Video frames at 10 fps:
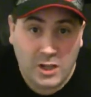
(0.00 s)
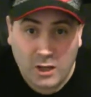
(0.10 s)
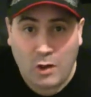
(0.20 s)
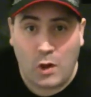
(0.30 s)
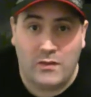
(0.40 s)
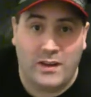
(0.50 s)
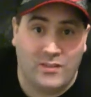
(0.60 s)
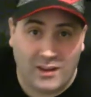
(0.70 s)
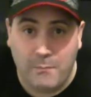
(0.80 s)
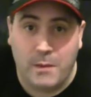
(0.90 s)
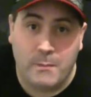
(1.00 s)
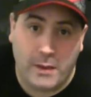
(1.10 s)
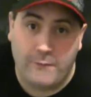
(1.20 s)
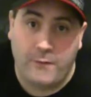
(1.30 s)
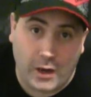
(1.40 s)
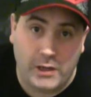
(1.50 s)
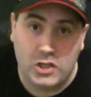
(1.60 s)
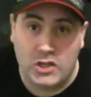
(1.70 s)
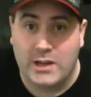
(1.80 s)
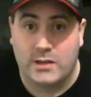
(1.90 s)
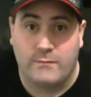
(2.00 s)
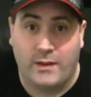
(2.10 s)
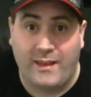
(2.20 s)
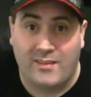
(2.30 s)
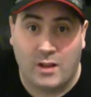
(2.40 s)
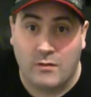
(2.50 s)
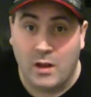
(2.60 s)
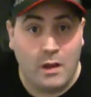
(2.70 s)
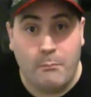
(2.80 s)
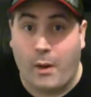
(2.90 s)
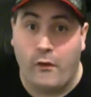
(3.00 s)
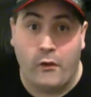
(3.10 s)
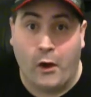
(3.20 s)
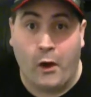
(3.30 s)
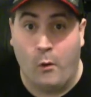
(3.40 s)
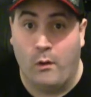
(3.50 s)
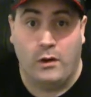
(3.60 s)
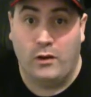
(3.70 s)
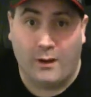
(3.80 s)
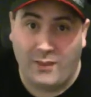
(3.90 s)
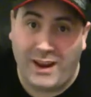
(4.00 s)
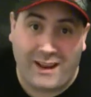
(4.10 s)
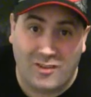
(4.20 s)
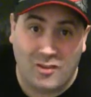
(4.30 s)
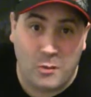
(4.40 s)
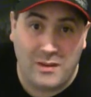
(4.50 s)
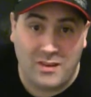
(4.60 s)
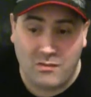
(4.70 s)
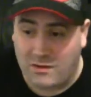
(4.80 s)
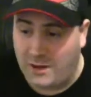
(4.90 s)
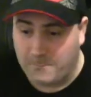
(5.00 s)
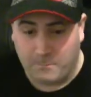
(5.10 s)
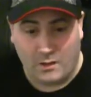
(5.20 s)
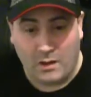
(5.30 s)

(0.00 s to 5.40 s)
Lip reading: You don't even have to give me a motherfucking injection for that stuff. But no, they had to do it differently.